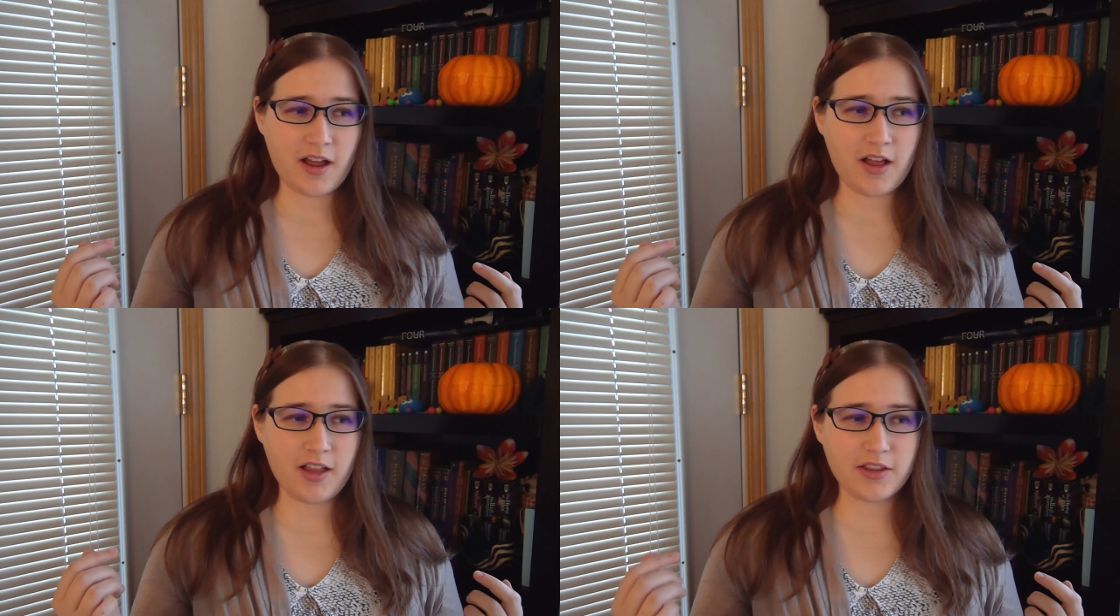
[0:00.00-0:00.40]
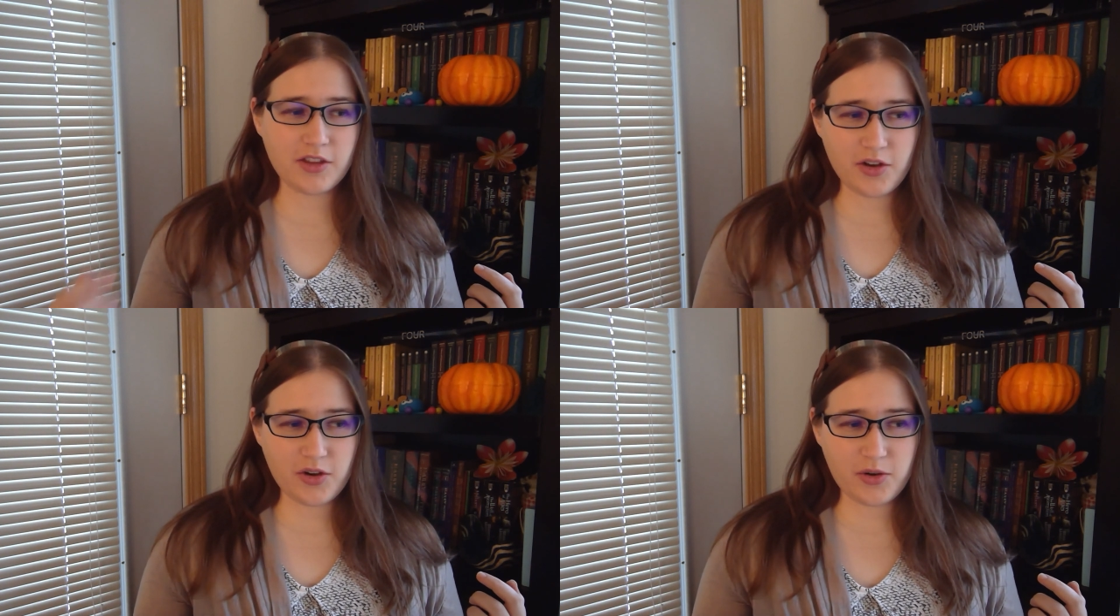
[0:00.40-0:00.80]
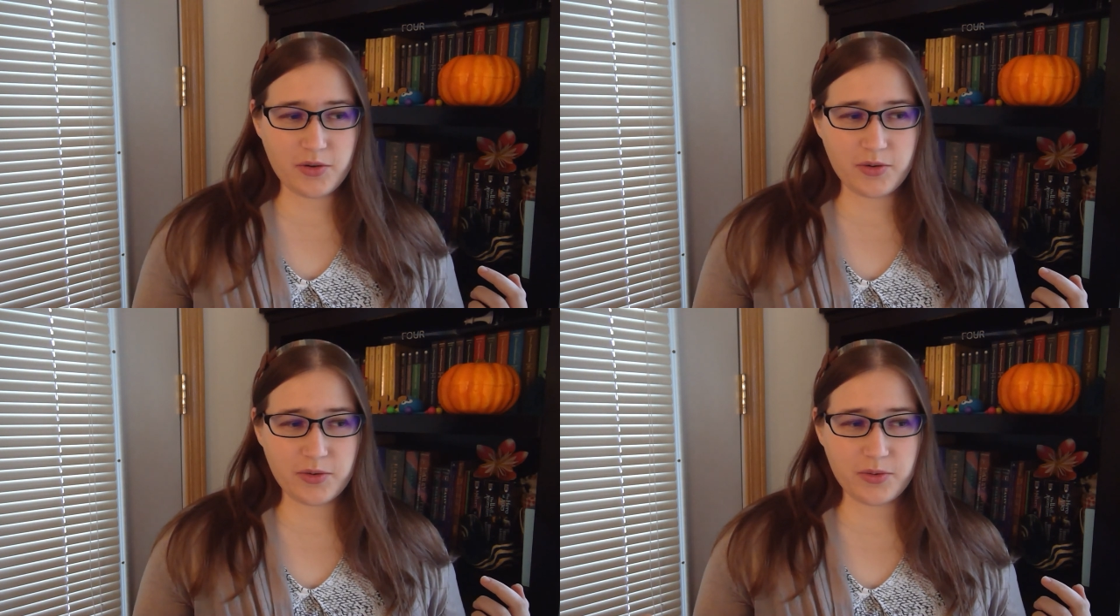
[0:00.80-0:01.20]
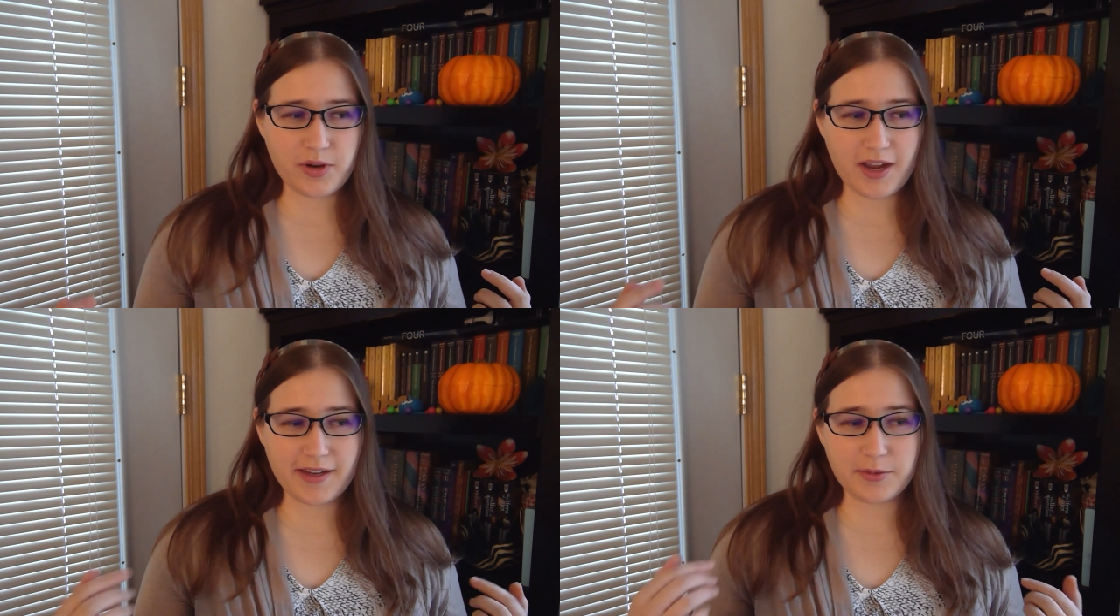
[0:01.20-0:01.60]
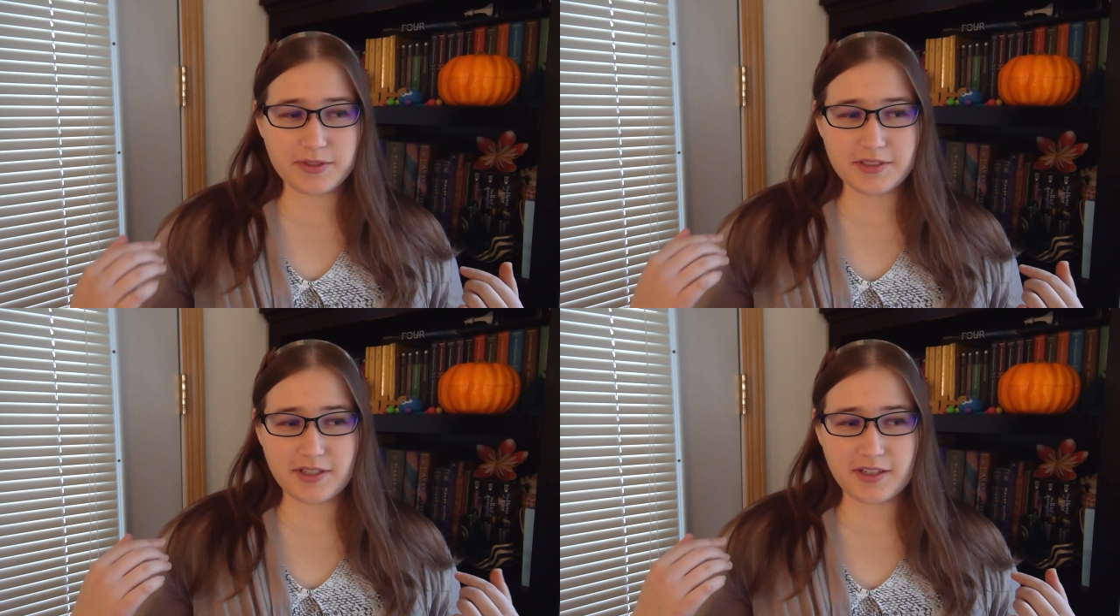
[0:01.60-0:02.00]
although I
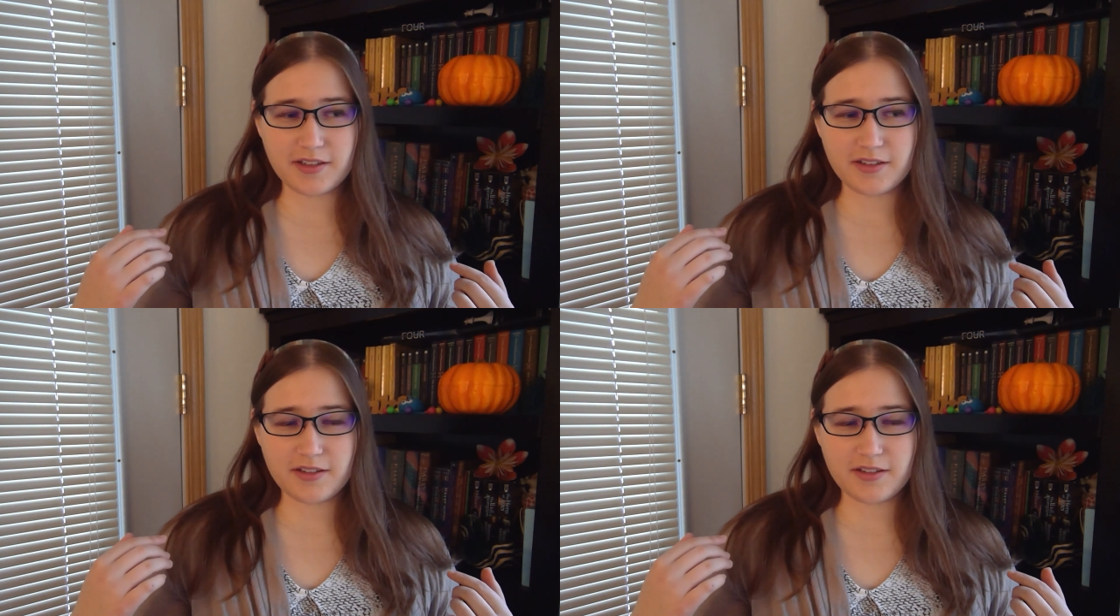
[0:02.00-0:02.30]
wasn't